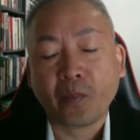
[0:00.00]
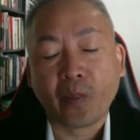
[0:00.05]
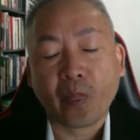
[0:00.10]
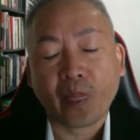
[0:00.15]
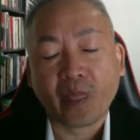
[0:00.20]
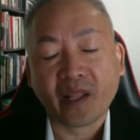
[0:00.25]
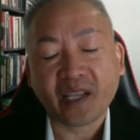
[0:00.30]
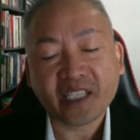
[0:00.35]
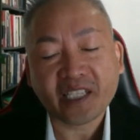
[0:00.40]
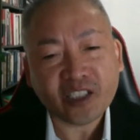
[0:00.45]

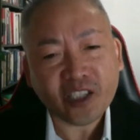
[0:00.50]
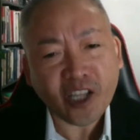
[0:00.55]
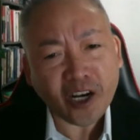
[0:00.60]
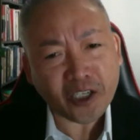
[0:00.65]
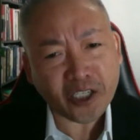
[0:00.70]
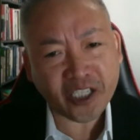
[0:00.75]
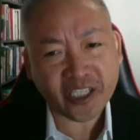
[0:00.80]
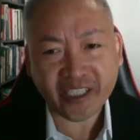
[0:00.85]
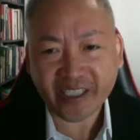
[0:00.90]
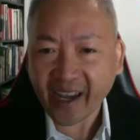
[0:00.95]
Let's start
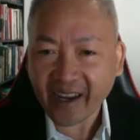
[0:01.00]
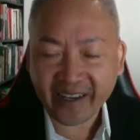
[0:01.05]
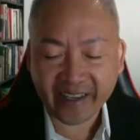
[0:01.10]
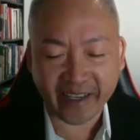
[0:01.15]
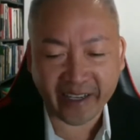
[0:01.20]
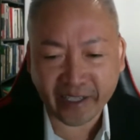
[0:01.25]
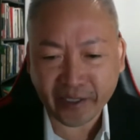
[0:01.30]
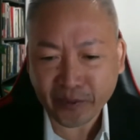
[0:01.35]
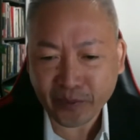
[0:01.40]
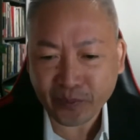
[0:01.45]

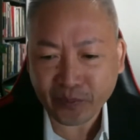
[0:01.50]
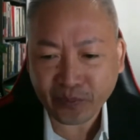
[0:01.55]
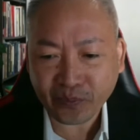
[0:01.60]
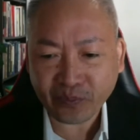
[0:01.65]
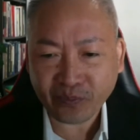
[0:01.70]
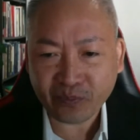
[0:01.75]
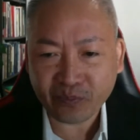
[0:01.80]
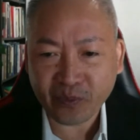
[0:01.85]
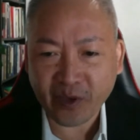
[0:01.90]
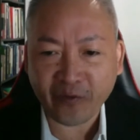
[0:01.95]
studying
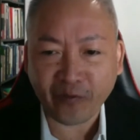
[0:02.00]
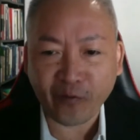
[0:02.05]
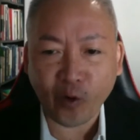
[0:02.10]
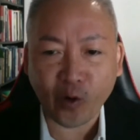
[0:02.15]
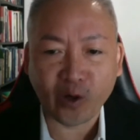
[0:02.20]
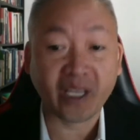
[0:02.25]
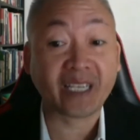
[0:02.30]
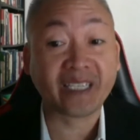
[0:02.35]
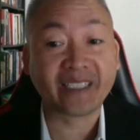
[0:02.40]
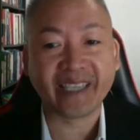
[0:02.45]
before
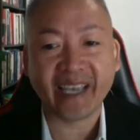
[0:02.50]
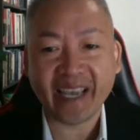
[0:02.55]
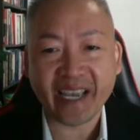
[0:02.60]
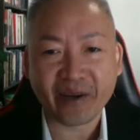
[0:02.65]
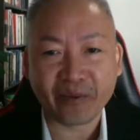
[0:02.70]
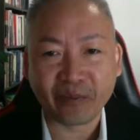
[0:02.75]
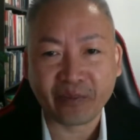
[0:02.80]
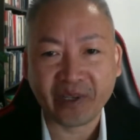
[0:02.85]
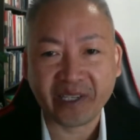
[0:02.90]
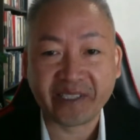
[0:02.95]
the
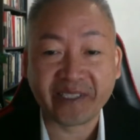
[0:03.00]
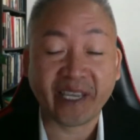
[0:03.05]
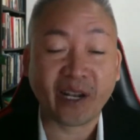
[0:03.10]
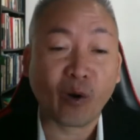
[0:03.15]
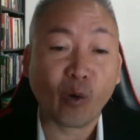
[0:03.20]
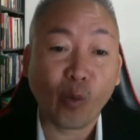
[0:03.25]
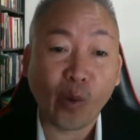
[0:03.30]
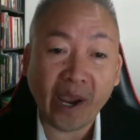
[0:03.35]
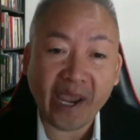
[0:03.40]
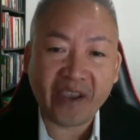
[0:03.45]
exam instead
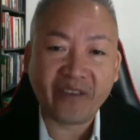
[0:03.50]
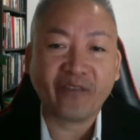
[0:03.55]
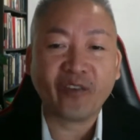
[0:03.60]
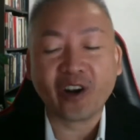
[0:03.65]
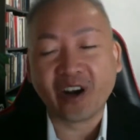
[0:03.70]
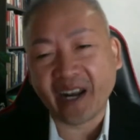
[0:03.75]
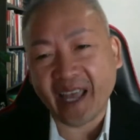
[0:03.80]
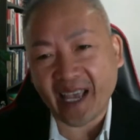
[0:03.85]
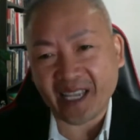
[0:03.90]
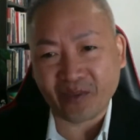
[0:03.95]
of wait for the
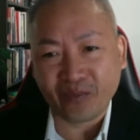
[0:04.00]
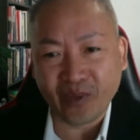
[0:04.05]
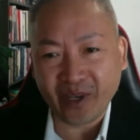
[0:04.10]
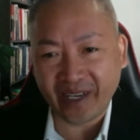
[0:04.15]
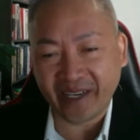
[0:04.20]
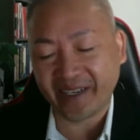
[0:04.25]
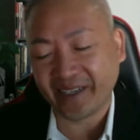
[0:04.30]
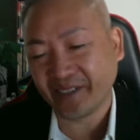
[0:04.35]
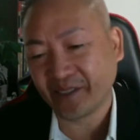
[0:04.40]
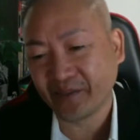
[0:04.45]
last
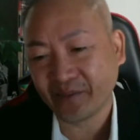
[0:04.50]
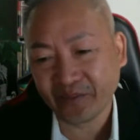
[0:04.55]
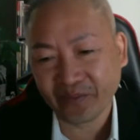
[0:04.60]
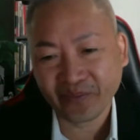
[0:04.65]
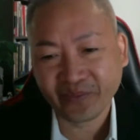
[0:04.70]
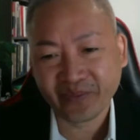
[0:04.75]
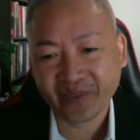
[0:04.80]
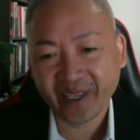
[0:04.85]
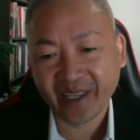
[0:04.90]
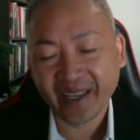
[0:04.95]
minute.
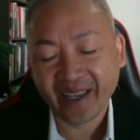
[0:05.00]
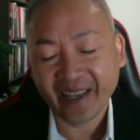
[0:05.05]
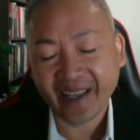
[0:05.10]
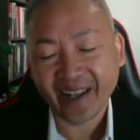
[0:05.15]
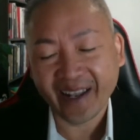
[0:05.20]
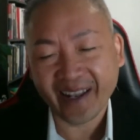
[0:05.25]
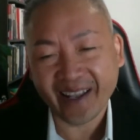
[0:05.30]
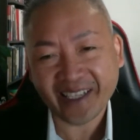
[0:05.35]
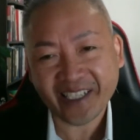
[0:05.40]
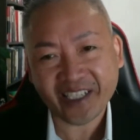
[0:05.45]

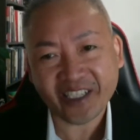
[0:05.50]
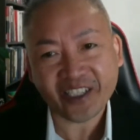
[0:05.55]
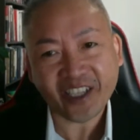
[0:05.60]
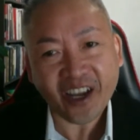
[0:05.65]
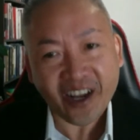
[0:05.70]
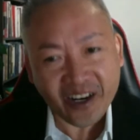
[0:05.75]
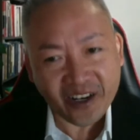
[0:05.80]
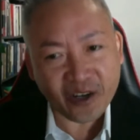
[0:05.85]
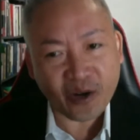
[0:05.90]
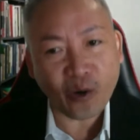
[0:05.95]
Let's
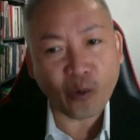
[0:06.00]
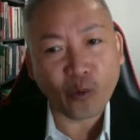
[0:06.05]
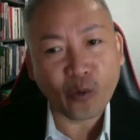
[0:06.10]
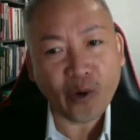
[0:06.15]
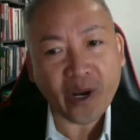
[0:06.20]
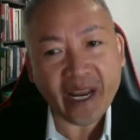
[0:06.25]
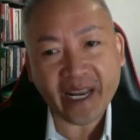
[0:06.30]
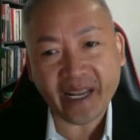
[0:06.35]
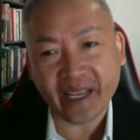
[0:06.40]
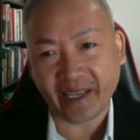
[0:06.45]
start
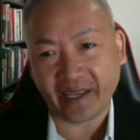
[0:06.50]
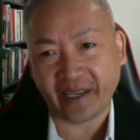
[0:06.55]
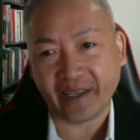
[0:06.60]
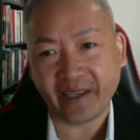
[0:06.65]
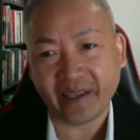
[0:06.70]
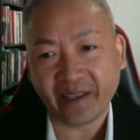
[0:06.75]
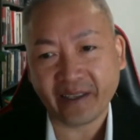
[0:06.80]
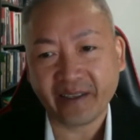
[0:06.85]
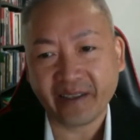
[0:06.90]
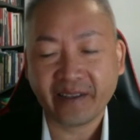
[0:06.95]

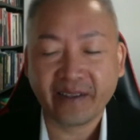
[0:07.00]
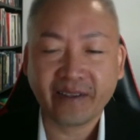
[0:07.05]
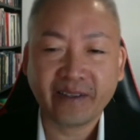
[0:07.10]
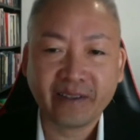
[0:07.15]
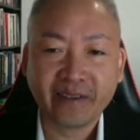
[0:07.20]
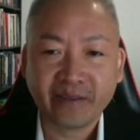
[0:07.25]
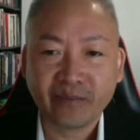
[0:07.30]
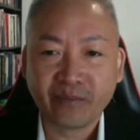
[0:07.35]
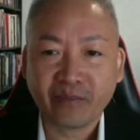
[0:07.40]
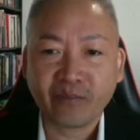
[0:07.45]
reading
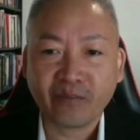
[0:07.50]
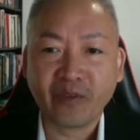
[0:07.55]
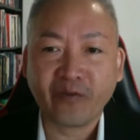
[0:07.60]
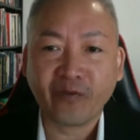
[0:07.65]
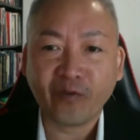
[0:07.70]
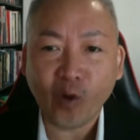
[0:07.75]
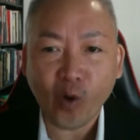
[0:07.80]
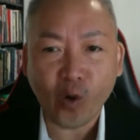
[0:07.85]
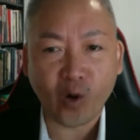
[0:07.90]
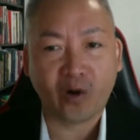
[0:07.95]

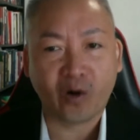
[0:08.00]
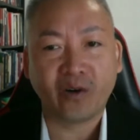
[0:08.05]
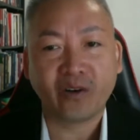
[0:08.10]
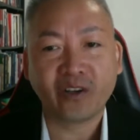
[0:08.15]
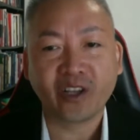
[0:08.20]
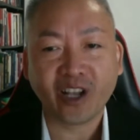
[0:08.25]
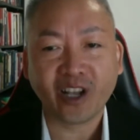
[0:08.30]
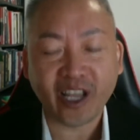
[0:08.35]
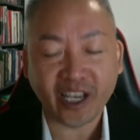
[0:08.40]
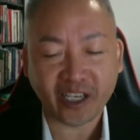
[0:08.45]
before
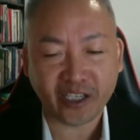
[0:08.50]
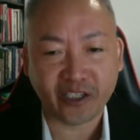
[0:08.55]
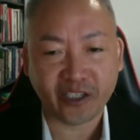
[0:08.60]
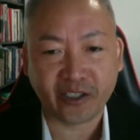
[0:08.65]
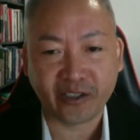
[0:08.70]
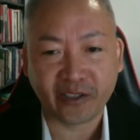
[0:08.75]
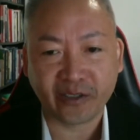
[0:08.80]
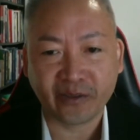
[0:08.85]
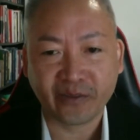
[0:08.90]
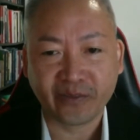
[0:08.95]
the
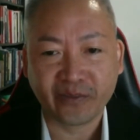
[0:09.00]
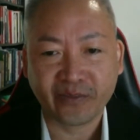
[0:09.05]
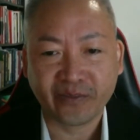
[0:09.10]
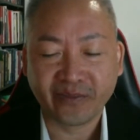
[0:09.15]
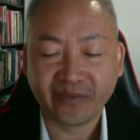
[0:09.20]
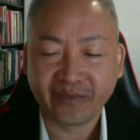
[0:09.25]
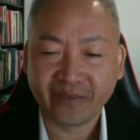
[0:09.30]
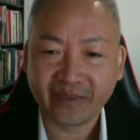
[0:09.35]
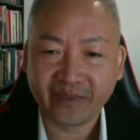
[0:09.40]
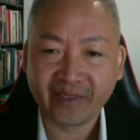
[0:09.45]
lecture.
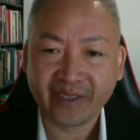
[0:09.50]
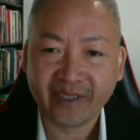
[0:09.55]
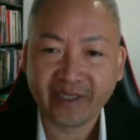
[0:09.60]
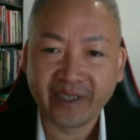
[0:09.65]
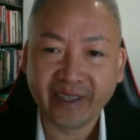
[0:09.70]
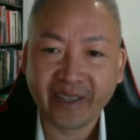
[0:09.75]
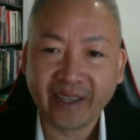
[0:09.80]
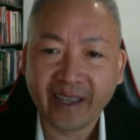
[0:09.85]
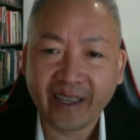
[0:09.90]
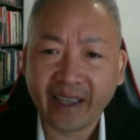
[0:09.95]

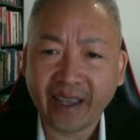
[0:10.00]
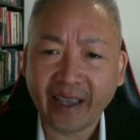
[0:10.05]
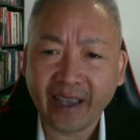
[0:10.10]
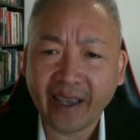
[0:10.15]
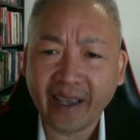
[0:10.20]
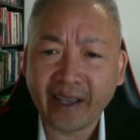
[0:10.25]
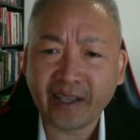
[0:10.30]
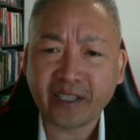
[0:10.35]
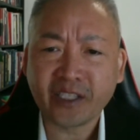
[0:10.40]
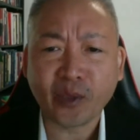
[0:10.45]

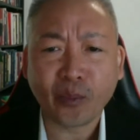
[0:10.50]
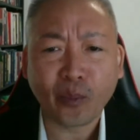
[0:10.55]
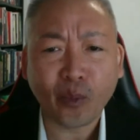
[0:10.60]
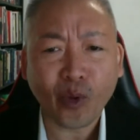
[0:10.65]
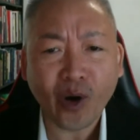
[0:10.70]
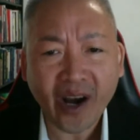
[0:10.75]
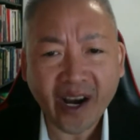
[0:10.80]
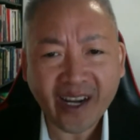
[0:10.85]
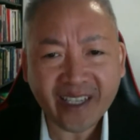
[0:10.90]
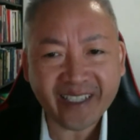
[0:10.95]
And
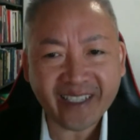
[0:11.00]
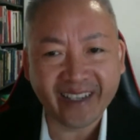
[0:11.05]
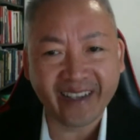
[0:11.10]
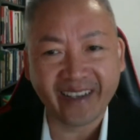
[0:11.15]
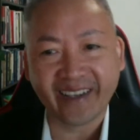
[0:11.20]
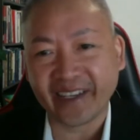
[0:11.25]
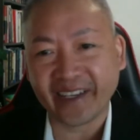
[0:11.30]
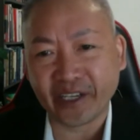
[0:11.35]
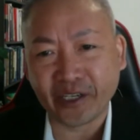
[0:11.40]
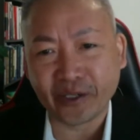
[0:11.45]

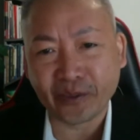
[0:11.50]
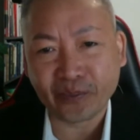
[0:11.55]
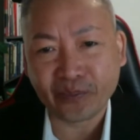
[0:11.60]
surprisingly,